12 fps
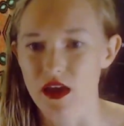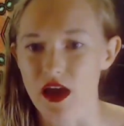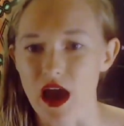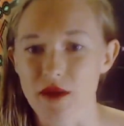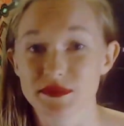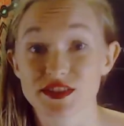
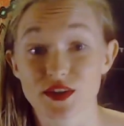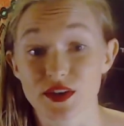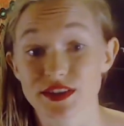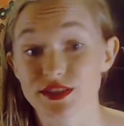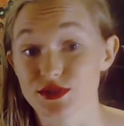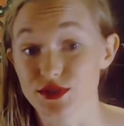I'm just
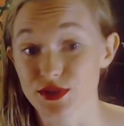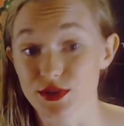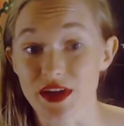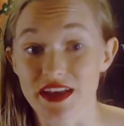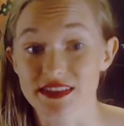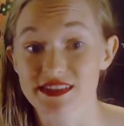going to
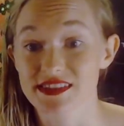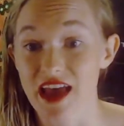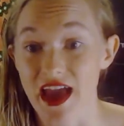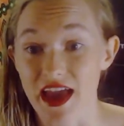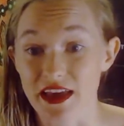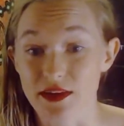do and
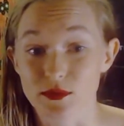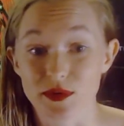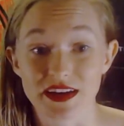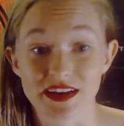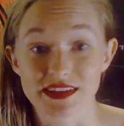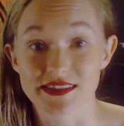say what
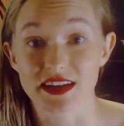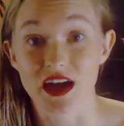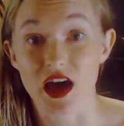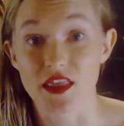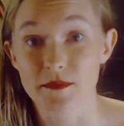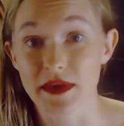it is that
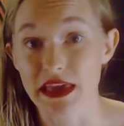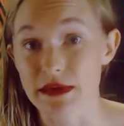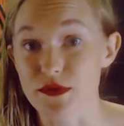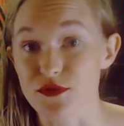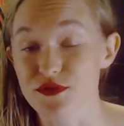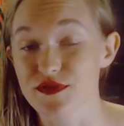other
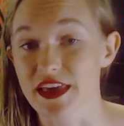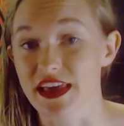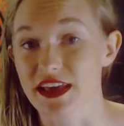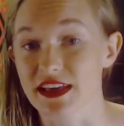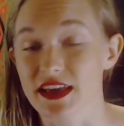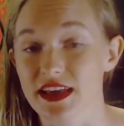people
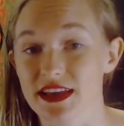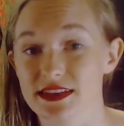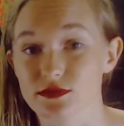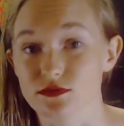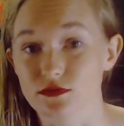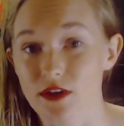think
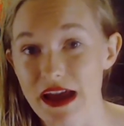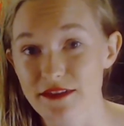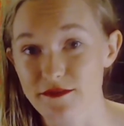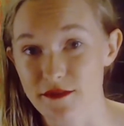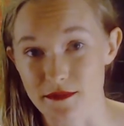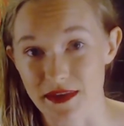is
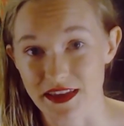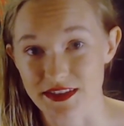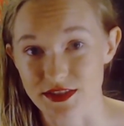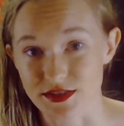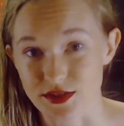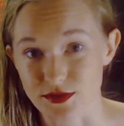right for me
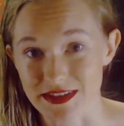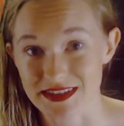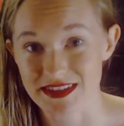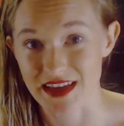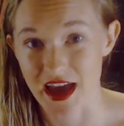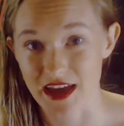to do and
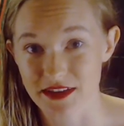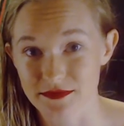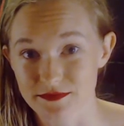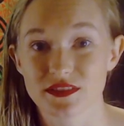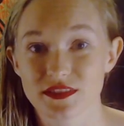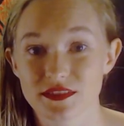say,
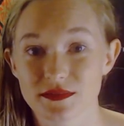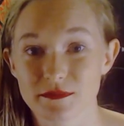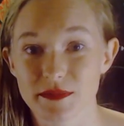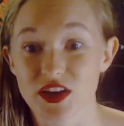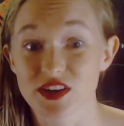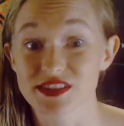
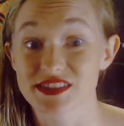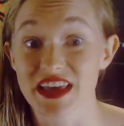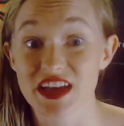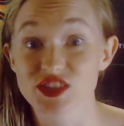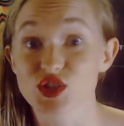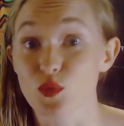because
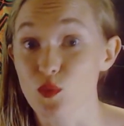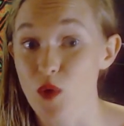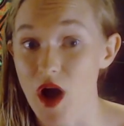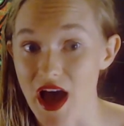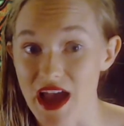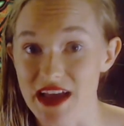they're so
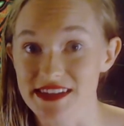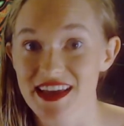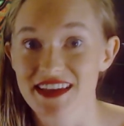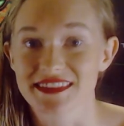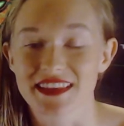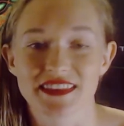wise
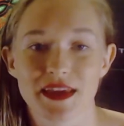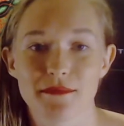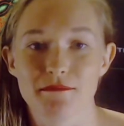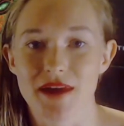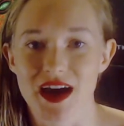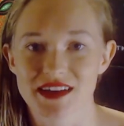that they
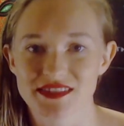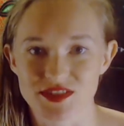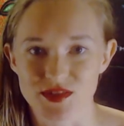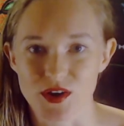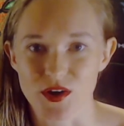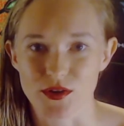must
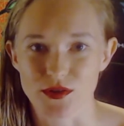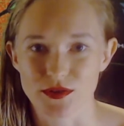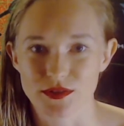know